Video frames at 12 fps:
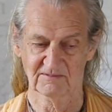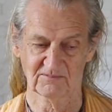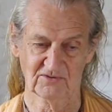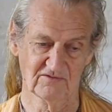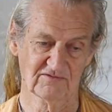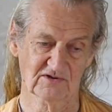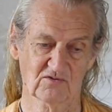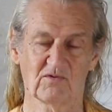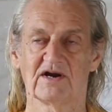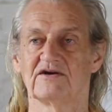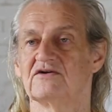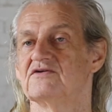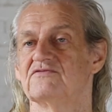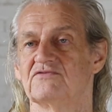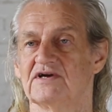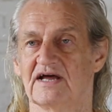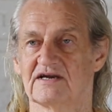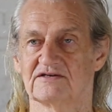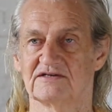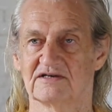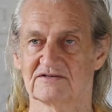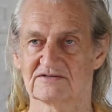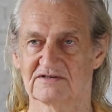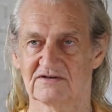perfect wonder of reality
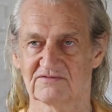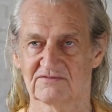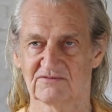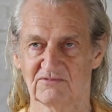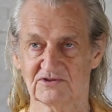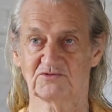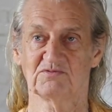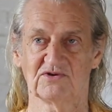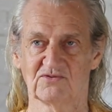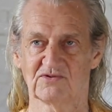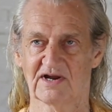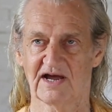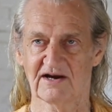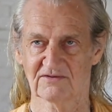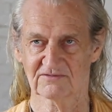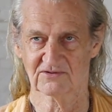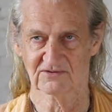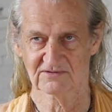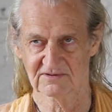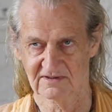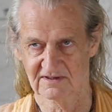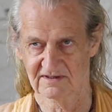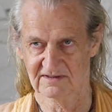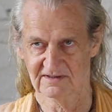itself, which we all are, of course.
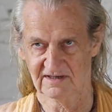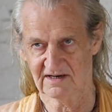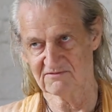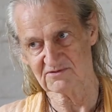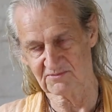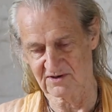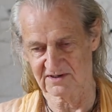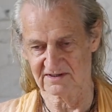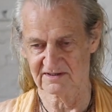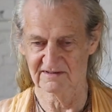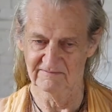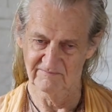Everybody.